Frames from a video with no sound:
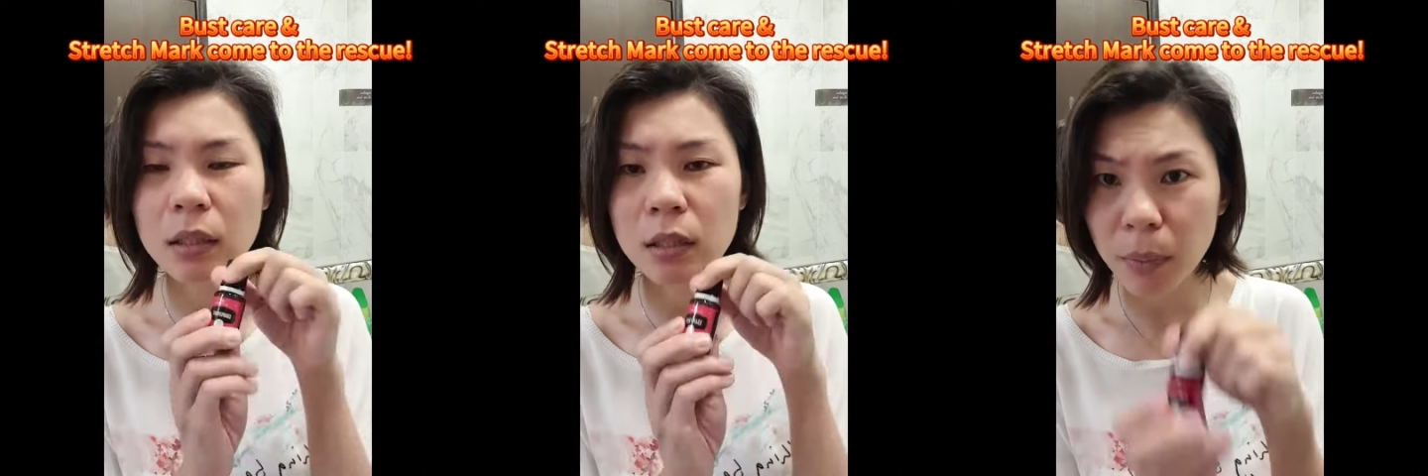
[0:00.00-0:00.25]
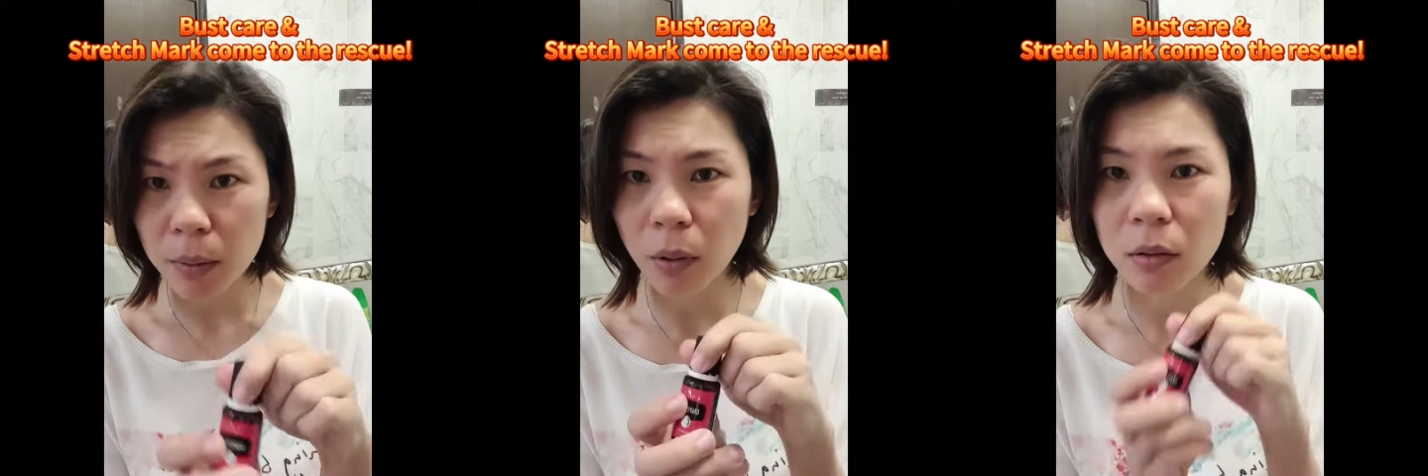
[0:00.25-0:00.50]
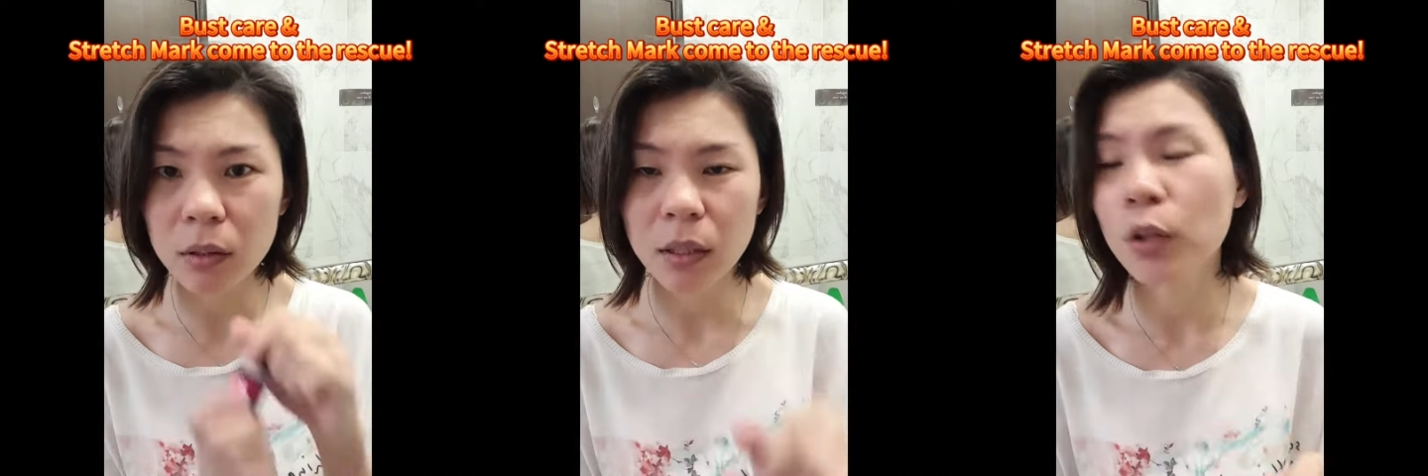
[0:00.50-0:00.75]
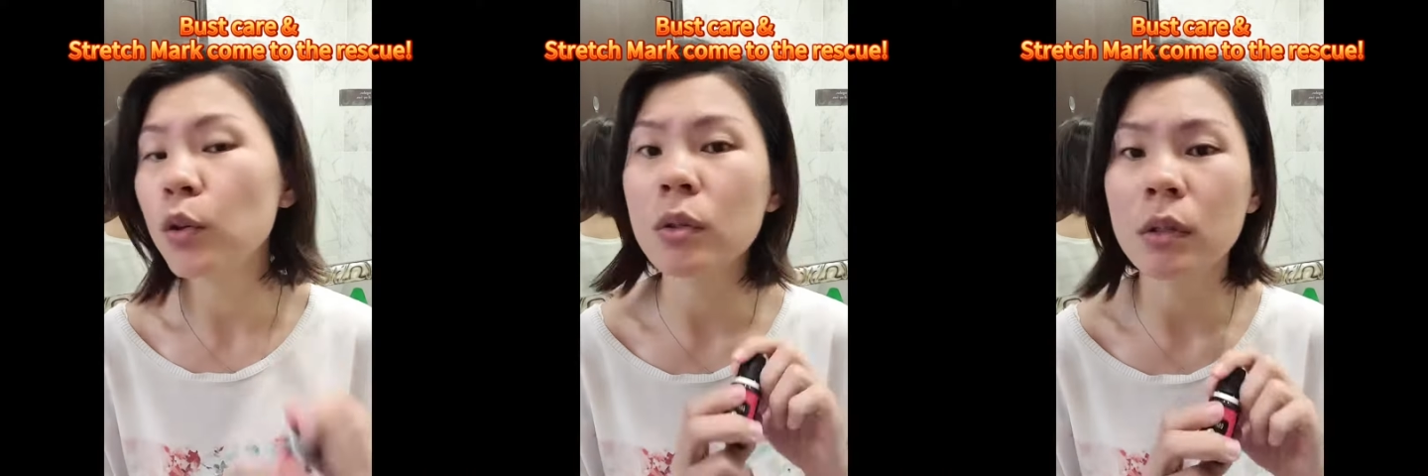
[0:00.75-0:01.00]
and the big bottle
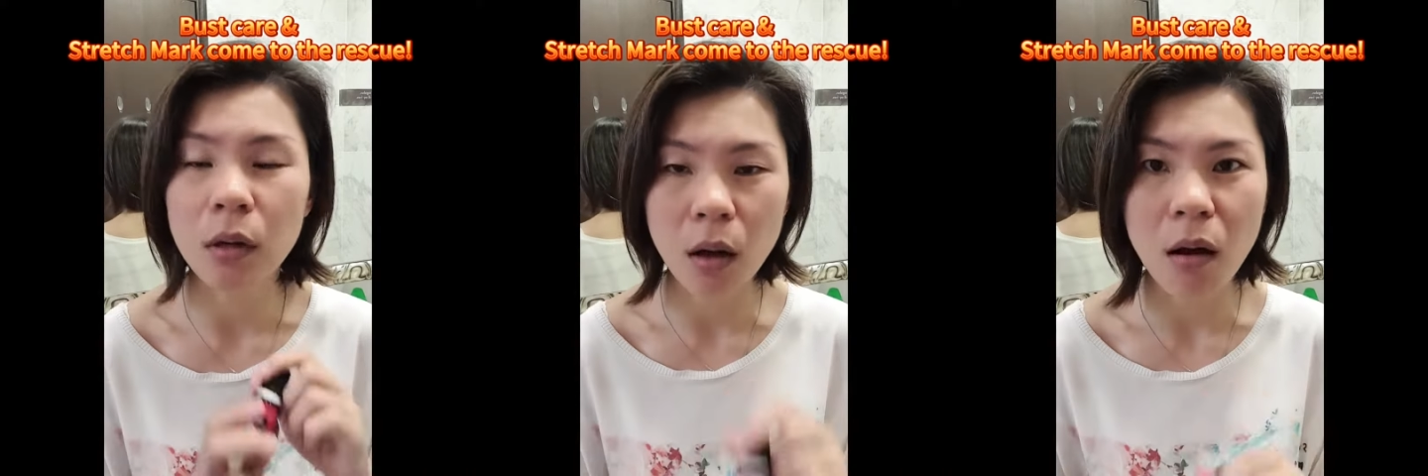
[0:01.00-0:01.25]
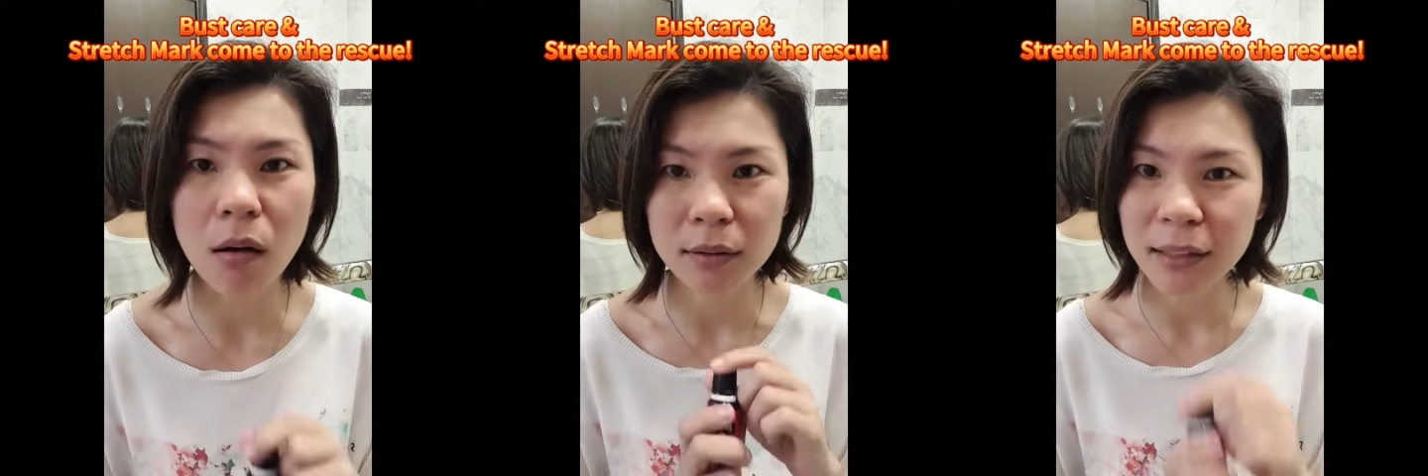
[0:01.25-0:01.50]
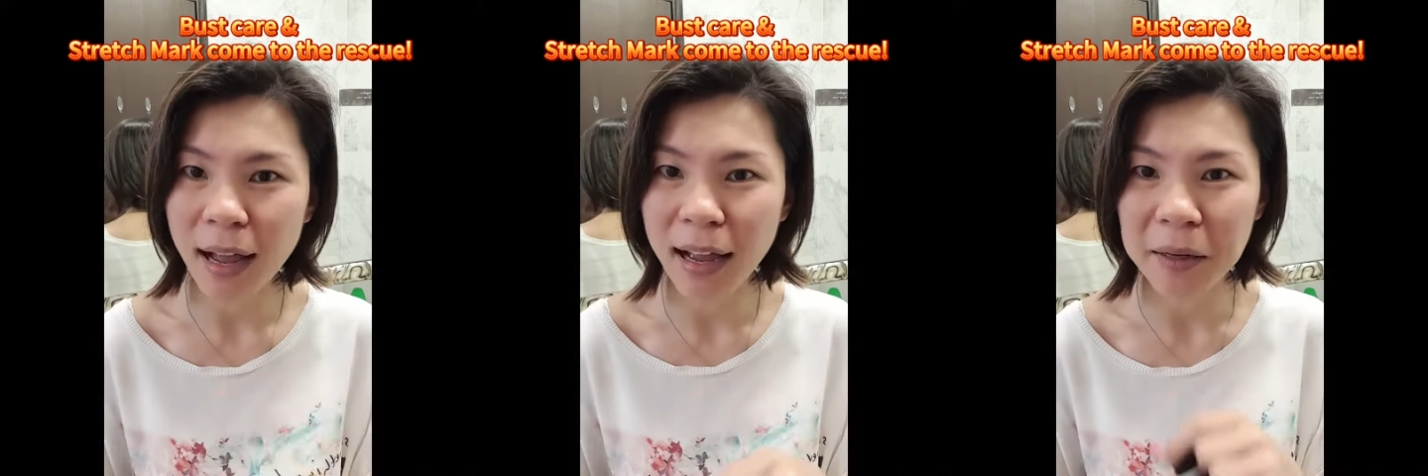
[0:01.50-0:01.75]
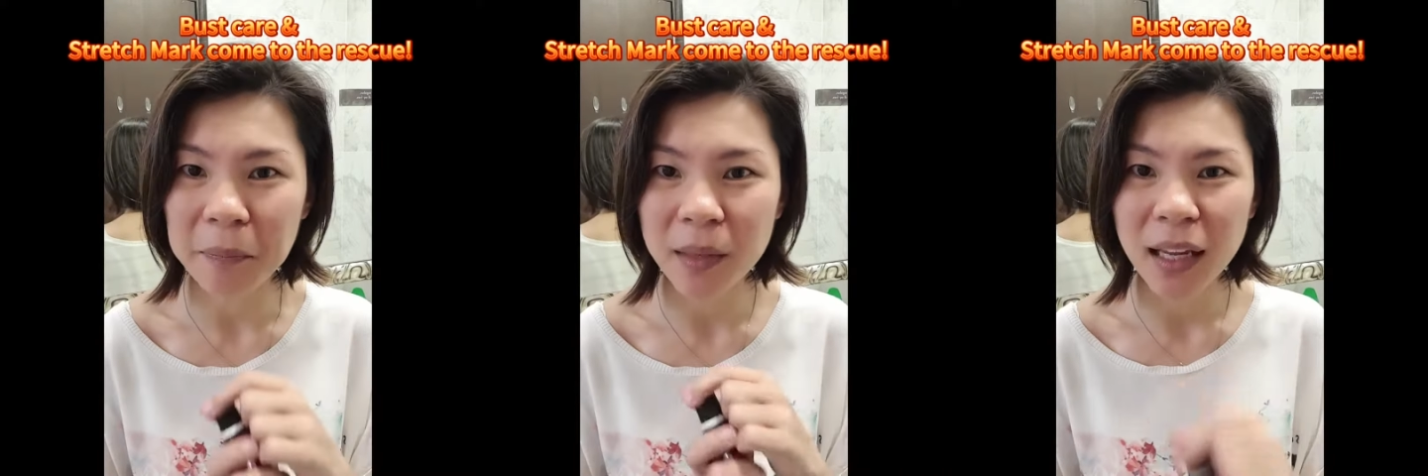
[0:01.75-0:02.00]
can use a long
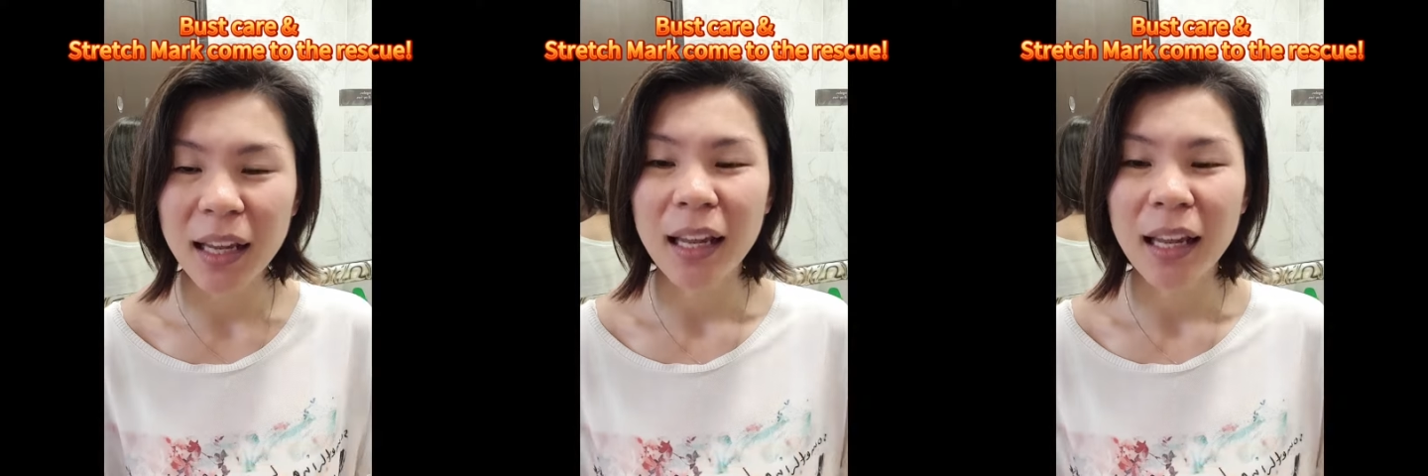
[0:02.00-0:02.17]
time.